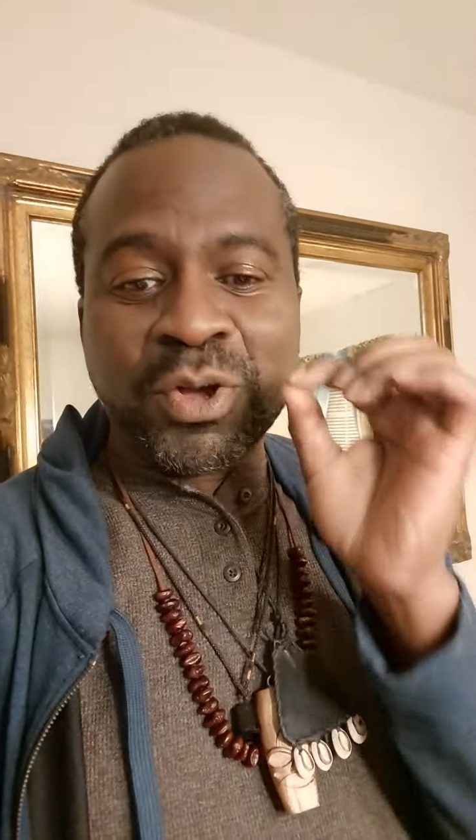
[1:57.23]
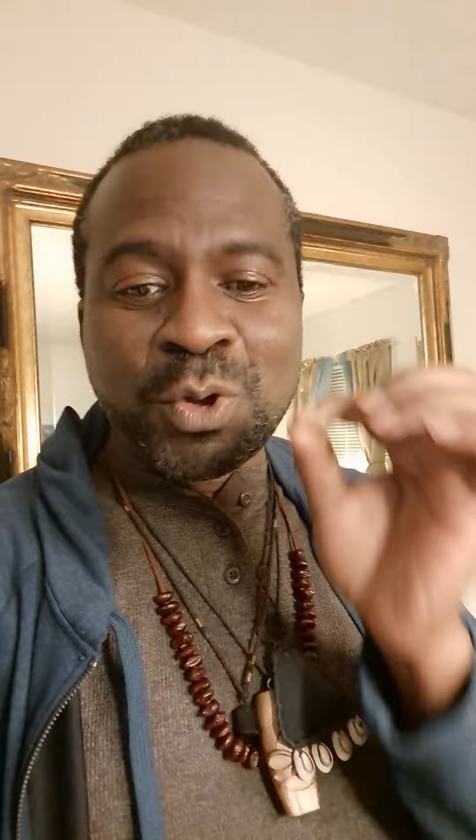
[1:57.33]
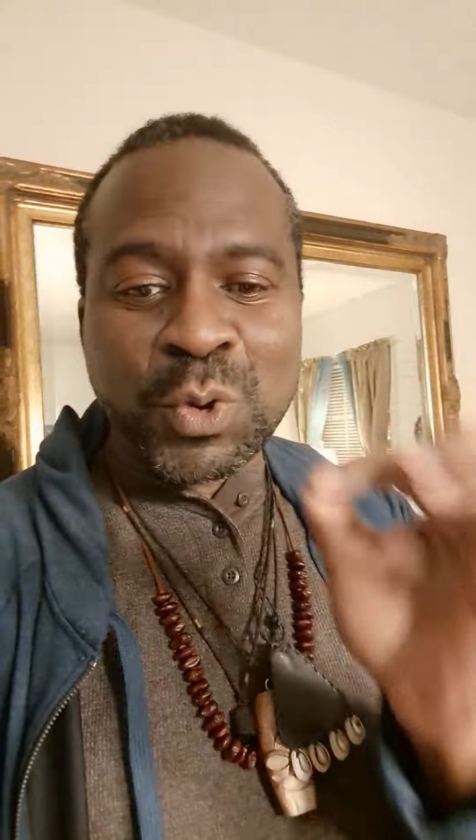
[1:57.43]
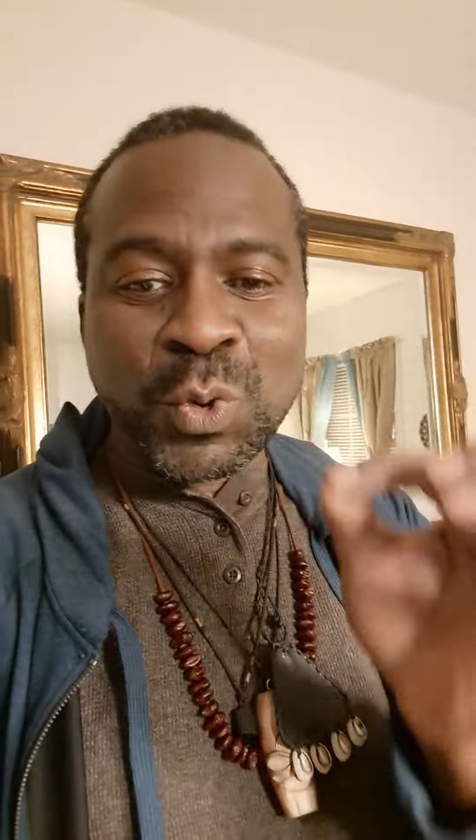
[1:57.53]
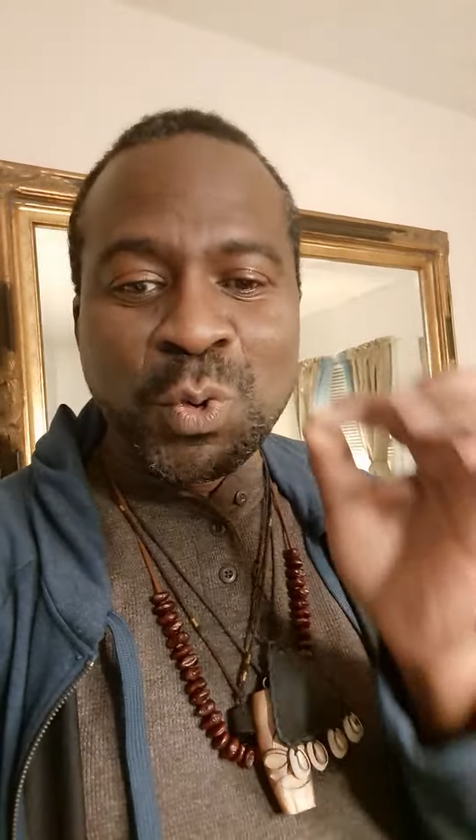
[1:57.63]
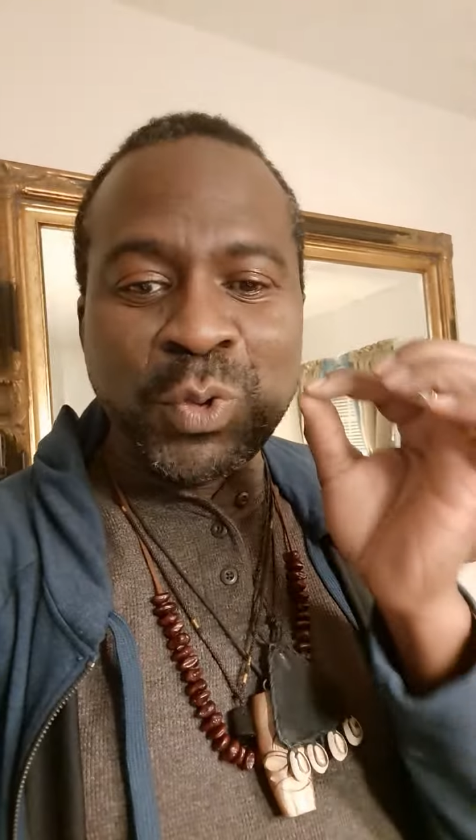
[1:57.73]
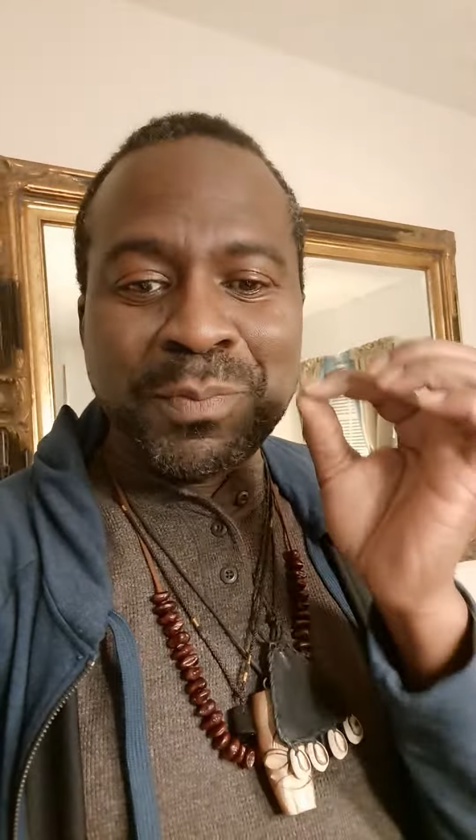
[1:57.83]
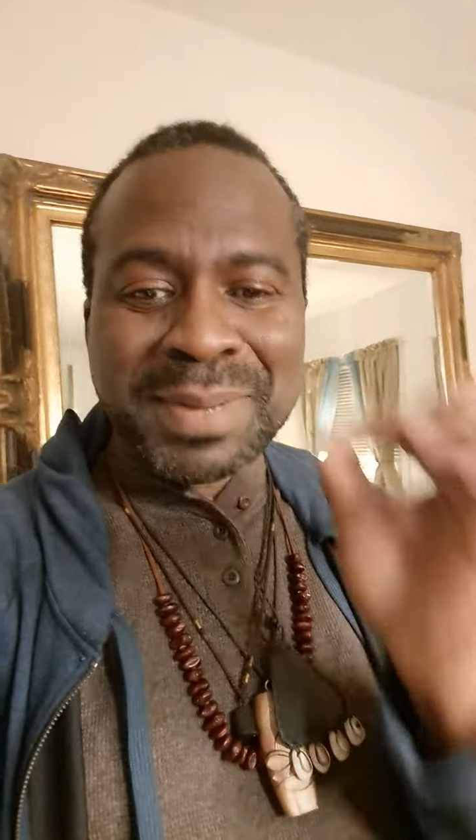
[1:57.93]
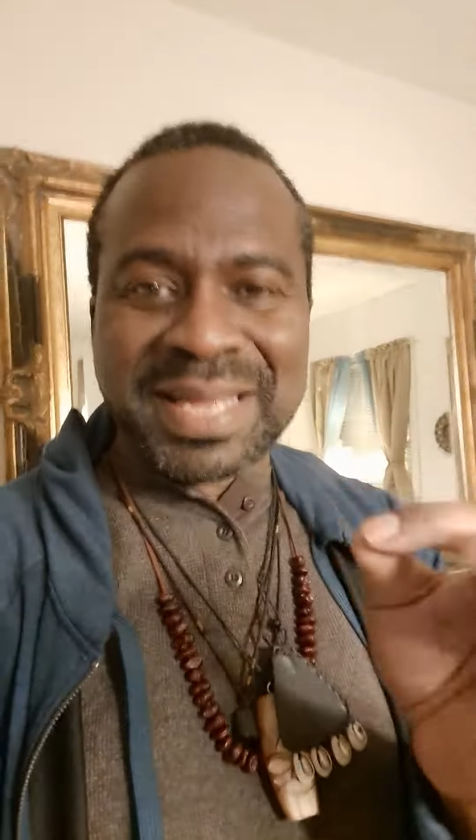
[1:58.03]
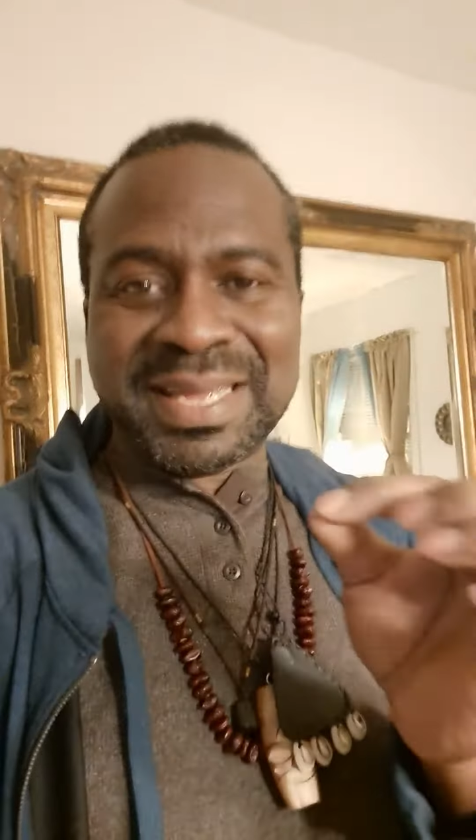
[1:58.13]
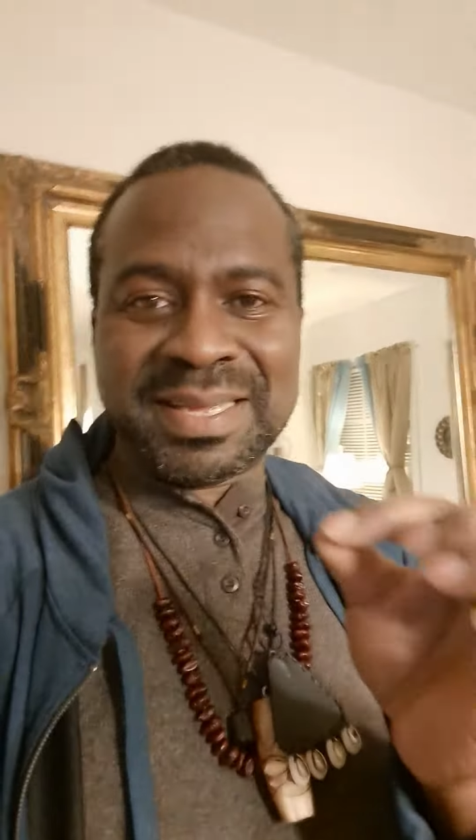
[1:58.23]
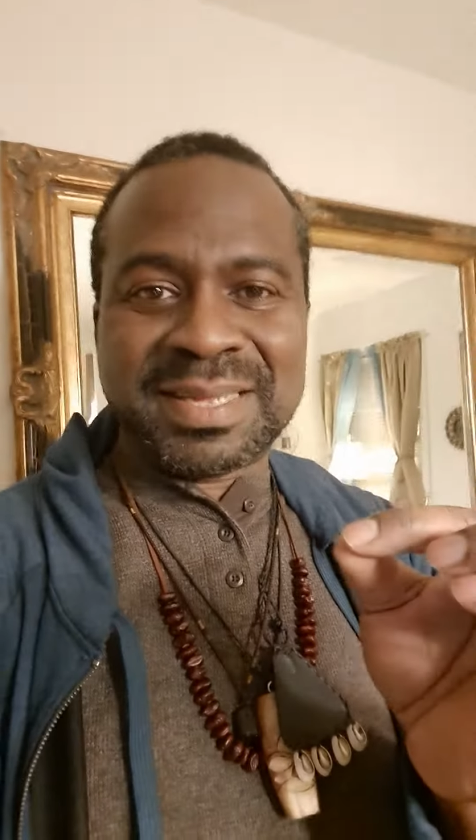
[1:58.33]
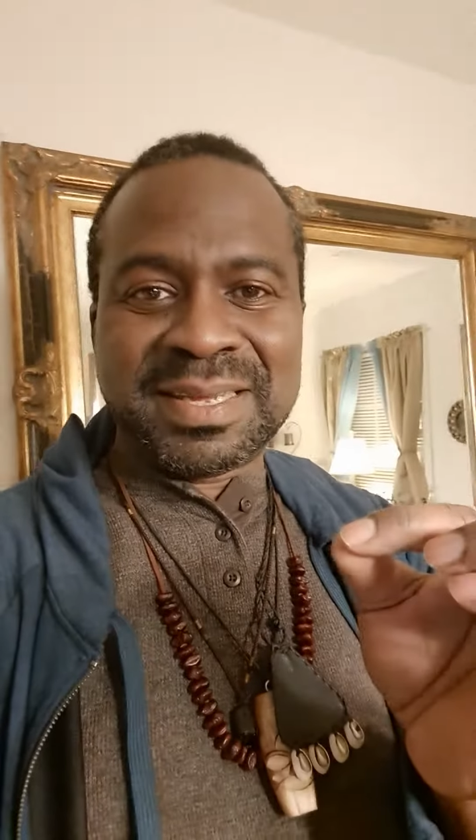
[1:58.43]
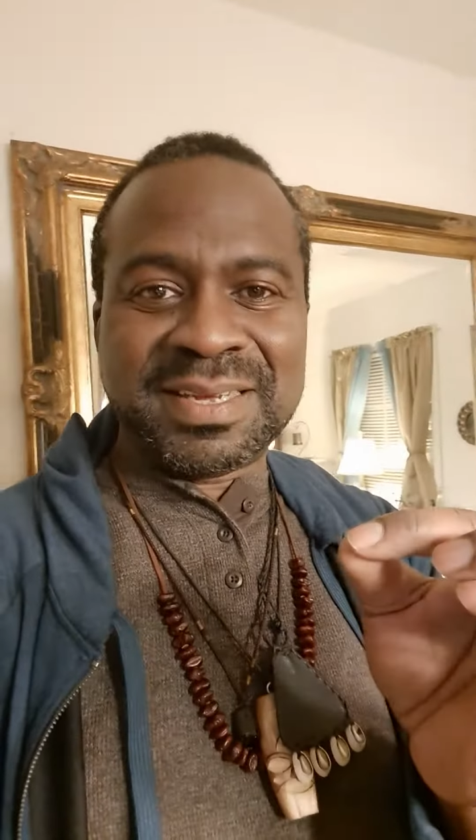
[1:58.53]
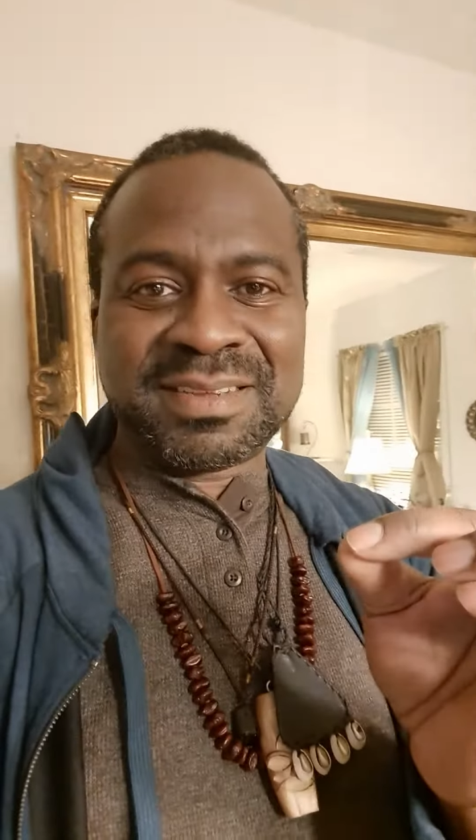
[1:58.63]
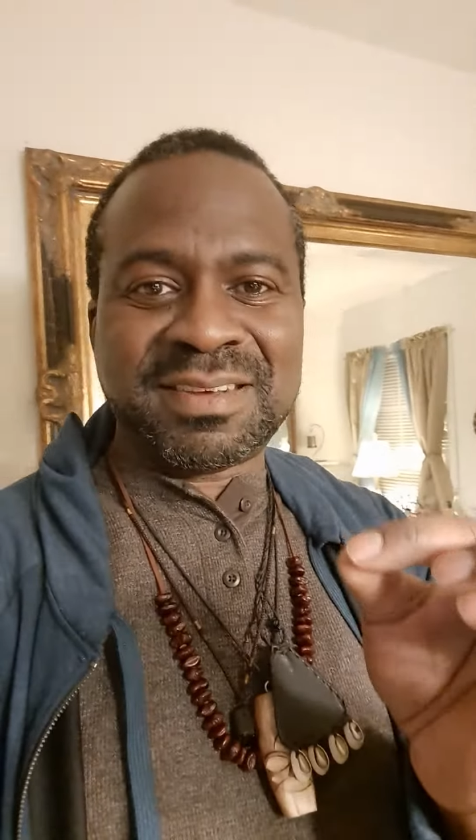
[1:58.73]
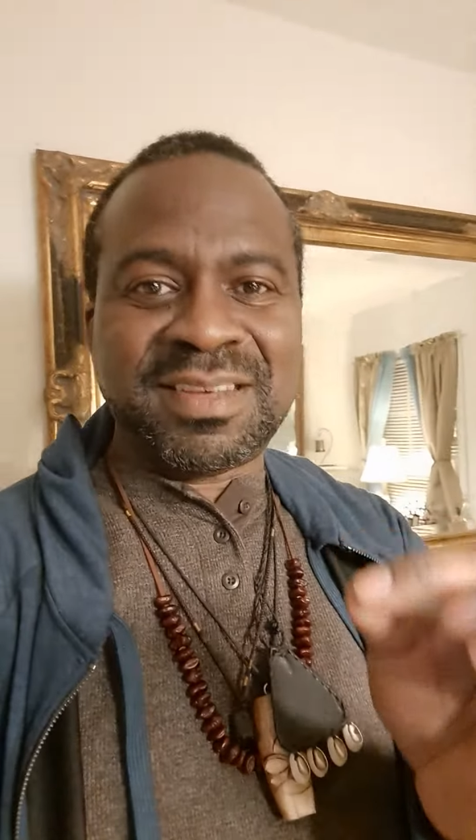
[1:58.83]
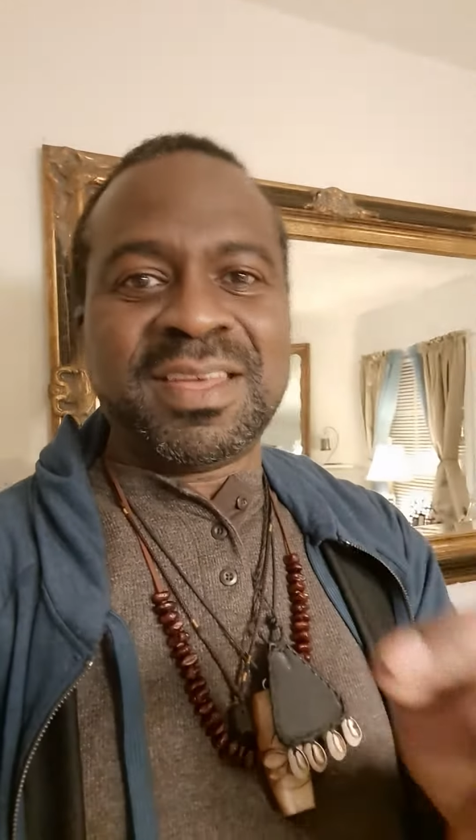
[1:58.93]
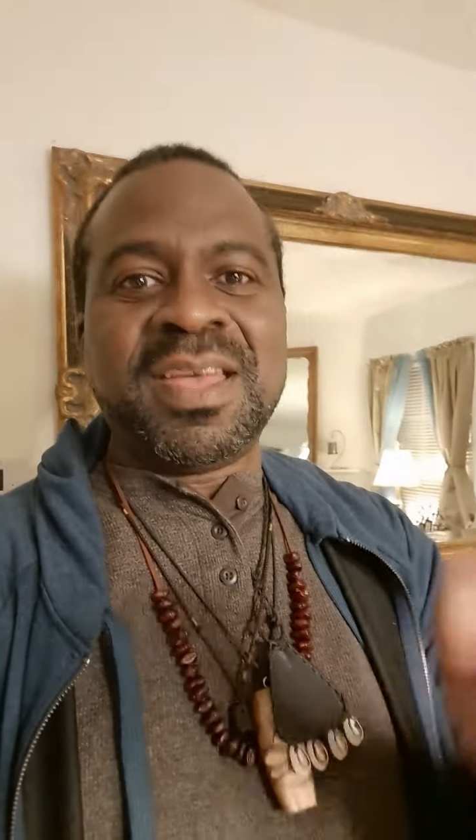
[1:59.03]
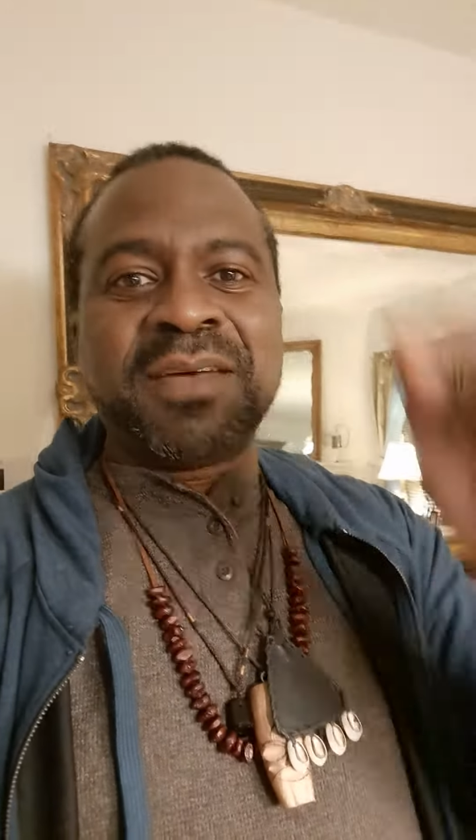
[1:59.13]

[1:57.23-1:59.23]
Cool Mike, okay?